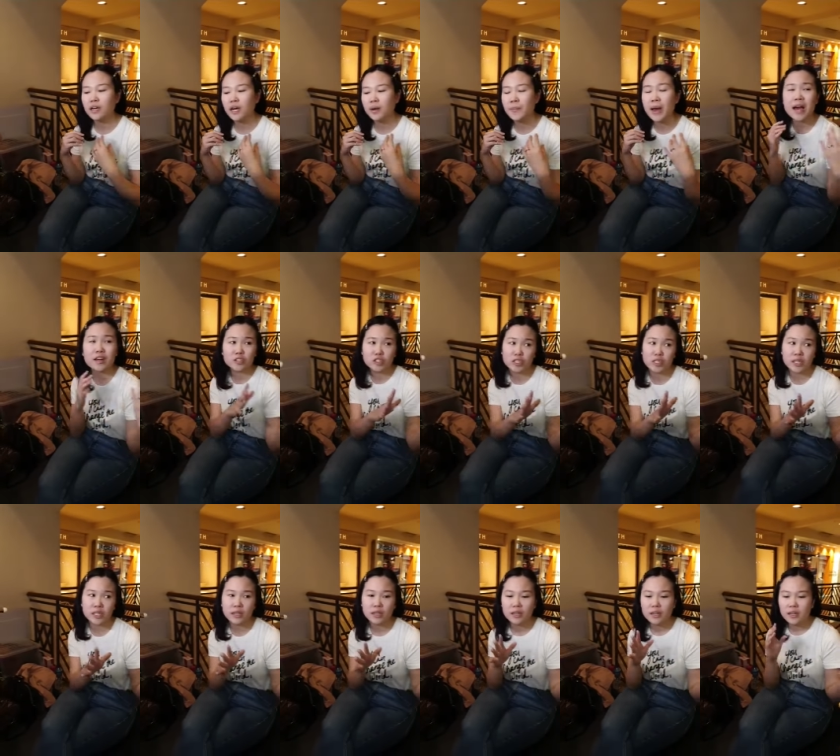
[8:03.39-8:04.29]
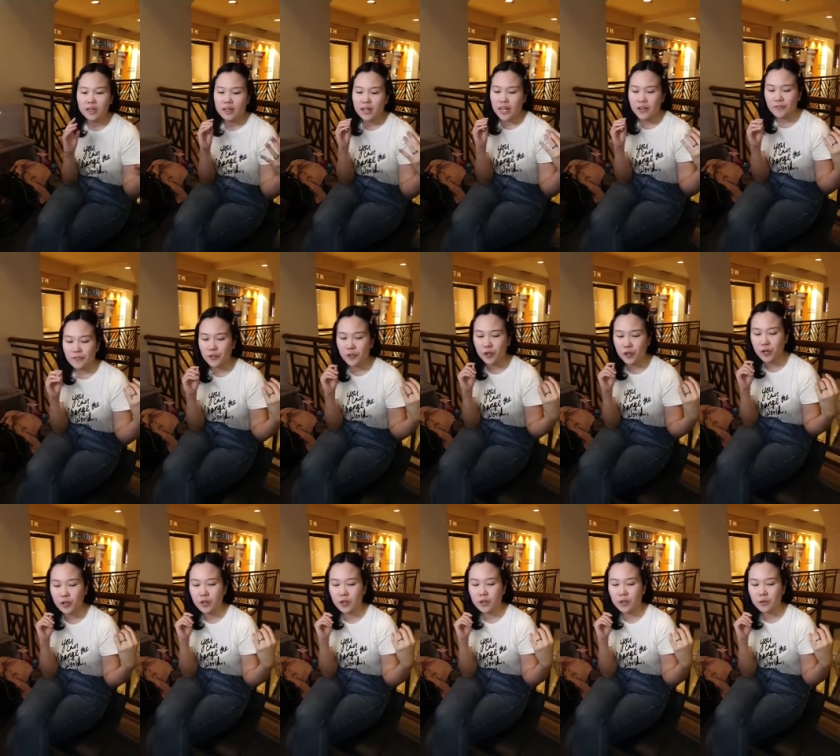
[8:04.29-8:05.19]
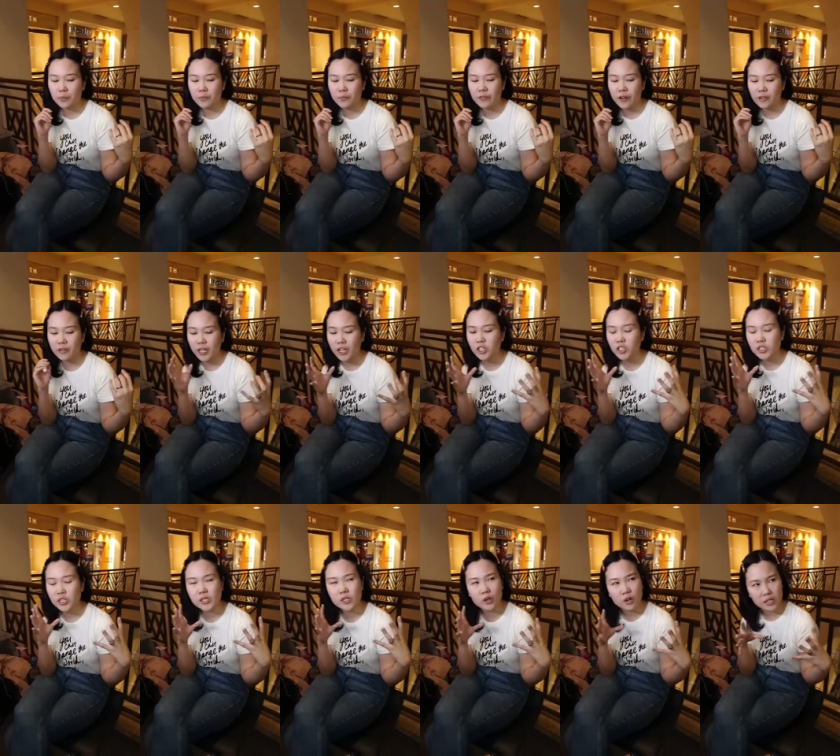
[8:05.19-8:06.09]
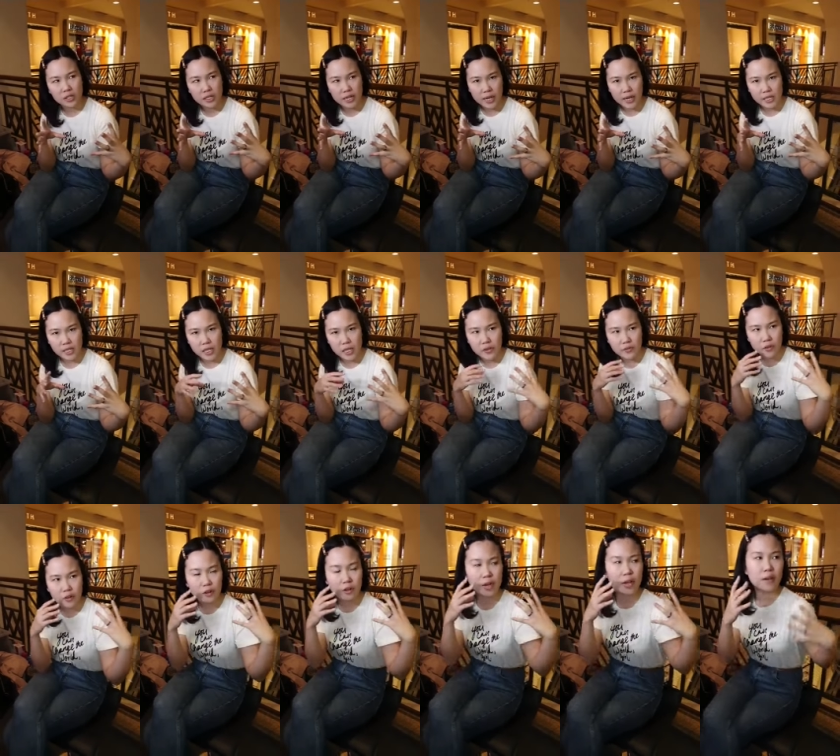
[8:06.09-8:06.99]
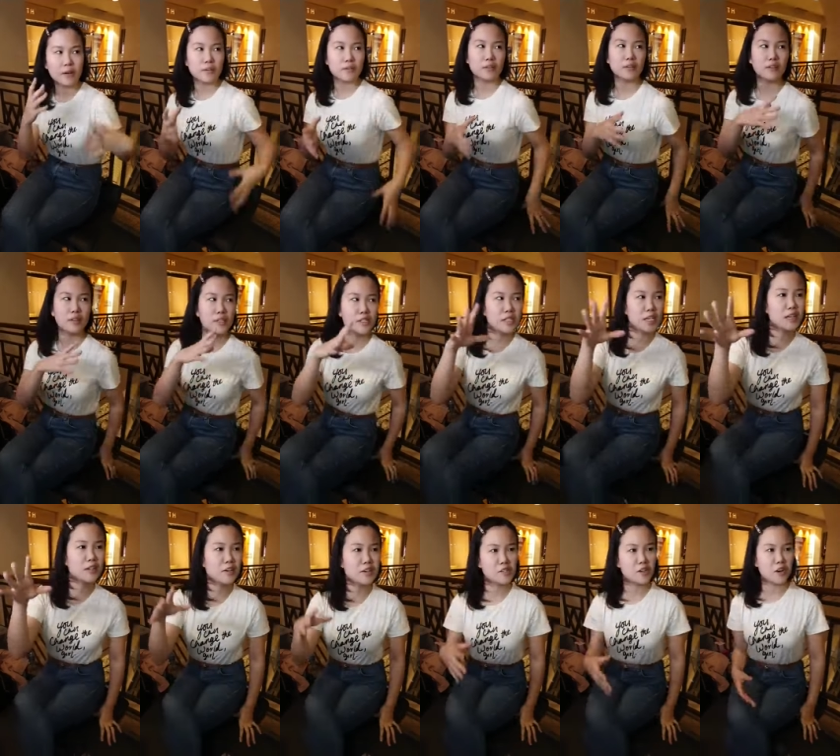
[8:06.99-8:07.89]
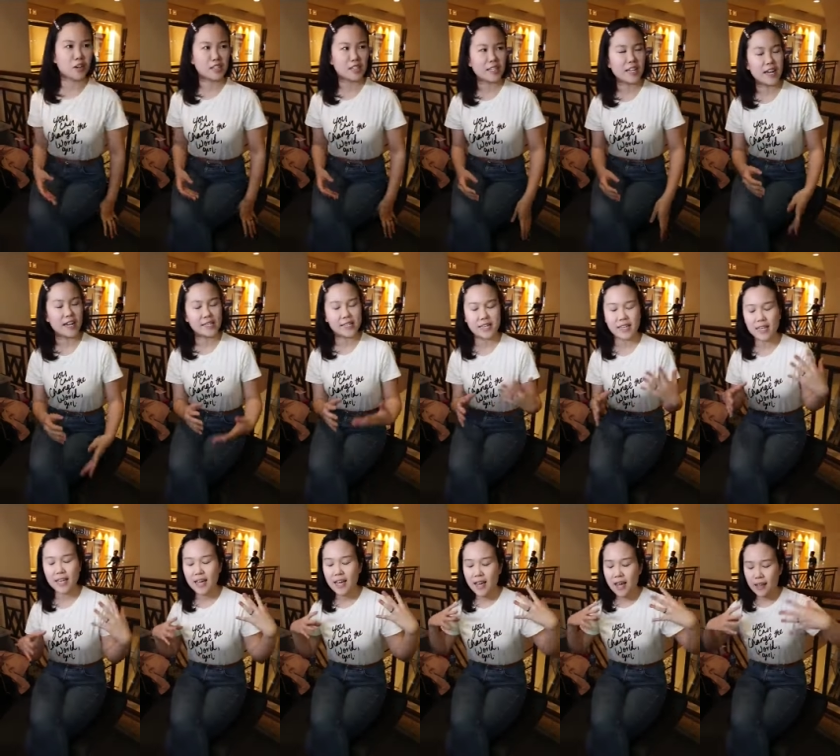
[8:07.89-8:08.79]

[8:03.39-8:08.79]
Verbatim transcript: Um, actually, if your foundation is oxidizing, if your concealer is oxidizing,